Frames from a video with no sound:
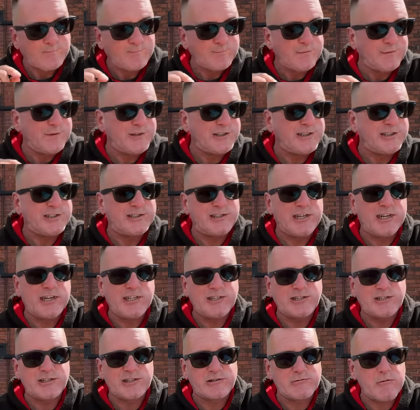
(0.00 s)
fish is
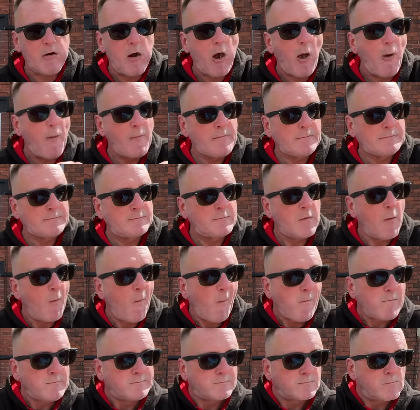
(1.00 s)
delicious. Right,
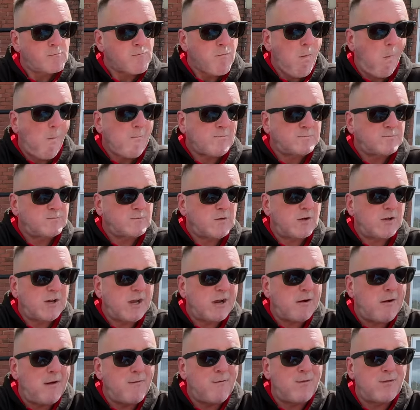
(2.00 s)
I'm going to
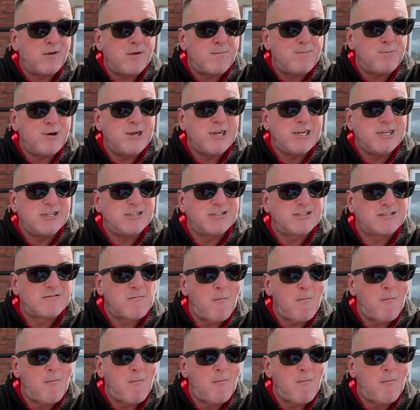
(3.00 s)
go in for the peas.